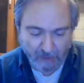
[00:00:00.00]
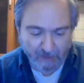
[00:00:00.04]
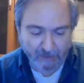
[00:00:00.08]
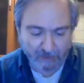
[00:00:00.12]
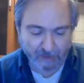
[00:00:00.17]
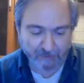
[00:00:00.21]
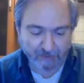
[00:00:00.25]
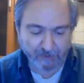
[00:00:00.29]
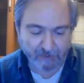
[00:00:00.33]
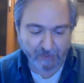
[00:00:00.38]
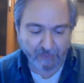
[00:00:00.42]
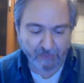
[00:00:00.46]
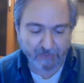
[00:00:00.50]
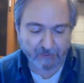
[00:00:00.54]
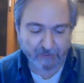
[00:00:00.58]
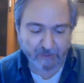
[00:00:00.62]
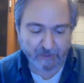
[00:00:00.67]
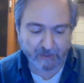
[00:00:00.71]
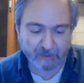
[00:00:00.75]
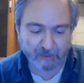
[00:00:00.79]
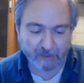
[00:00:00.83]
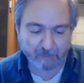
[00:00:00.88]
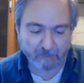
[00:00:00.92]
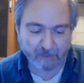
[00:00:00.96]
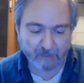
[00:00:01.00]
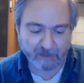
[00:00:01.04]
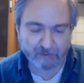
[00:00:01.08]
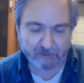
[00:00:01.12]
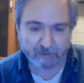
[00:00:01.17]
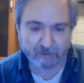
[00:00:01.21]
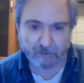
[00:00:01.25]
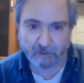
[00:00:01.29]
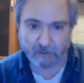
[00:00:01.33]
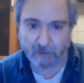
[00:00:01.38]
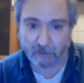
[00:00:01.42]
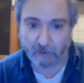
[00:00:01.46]
that the and they
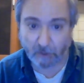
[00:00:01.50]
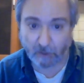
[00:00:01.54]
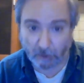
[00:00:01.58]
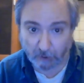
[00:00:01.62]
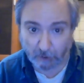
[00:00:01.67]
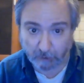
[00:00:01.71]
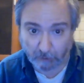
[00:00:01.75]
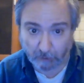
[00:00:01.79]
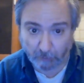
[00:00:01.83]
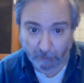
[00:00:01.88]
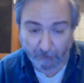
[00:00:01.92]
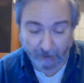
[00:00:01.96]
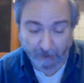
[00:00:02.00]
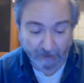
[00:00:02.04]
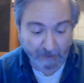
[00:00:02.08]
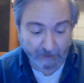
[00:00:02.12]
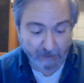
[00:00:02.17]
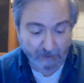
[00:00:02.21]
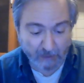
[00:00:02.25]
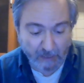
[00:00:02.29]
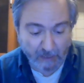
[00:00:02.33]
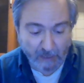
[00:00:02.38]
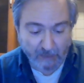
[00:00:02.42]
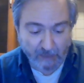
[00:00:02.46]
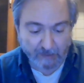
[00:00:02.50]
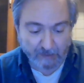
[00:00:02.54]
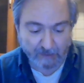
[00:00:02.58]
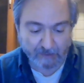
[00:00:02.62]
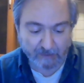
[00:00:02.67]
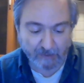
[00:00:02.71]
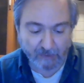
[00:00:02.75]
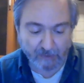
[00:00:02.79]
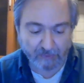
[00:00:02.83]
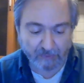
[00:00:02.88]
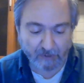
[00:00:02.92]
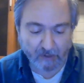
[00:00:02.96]
basically are concluding
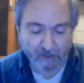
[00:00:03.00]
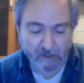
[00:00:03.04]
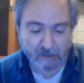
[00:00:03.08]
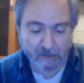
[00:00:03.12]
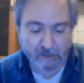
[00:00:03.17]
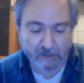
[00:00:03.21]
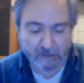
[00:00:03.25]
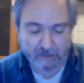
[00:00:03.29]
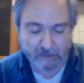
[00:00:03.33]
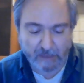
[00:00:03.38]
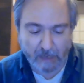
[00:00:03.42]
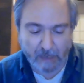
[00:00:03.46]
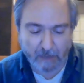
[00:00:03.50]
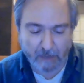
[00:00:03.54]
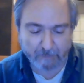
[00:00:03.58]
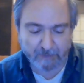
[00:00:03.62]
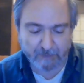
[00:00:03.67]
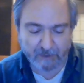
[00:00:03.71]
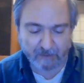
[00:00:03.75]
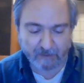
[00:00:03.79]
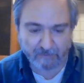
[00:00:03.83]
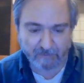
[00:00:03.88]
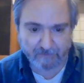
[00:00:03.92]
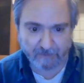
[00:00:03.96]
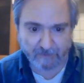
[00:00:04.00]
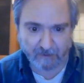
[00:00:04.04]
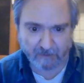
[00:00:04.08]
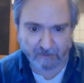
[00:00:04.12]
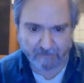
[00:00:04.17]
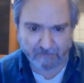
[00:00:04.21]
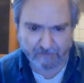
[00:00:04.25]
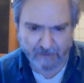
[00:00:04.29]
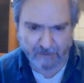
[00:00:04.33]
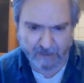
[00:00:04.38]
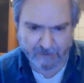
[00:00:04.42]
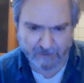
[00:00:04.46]
that the thaw is happening far
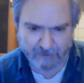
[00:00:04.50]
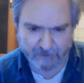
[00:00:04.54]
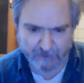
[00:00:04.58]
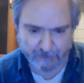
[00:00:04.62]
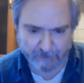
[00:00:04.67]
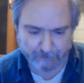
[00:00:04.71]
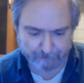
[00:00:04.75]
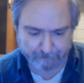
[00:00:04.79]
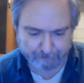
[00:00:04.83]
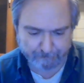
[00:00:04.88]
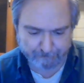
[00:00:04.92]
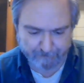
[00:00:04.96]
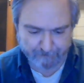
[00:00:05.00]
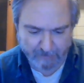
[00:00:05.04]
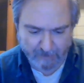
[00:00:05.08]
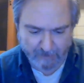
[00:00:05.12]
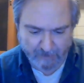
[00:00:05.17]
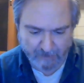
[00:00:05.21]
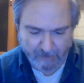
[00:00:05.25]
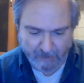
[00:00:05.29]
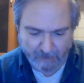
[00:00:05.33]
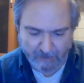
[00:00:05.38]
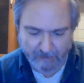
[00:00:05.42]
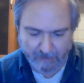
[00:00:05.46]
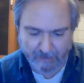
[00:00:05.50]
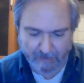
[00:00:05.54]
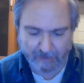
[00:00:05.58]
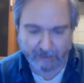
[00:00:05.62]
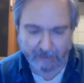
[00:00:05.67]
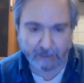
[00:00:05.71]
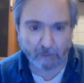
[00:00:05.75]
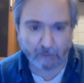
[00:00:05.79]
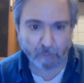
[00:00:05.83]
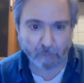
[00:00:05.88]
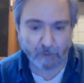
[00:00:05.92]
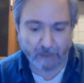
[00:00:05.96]
faster than
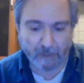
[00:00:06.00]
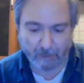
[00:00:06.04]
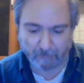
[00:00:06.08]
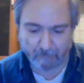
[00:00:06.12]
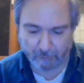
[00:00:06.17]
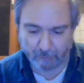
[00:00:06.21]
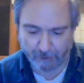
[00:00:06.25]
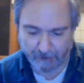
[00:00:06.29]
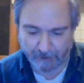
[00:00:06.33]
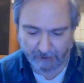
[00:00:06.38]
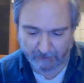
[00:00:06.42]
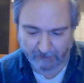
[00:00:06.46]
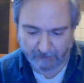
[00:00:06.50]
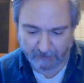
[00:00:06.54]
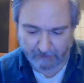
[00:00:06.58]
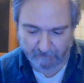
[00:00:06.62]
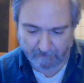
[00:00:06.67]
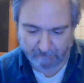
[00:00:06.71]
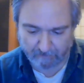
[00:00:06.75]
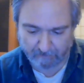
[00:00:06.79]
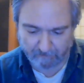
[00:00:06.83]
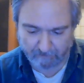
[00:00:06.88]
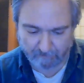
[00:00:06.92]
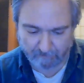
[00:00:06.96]
anyone had predicted.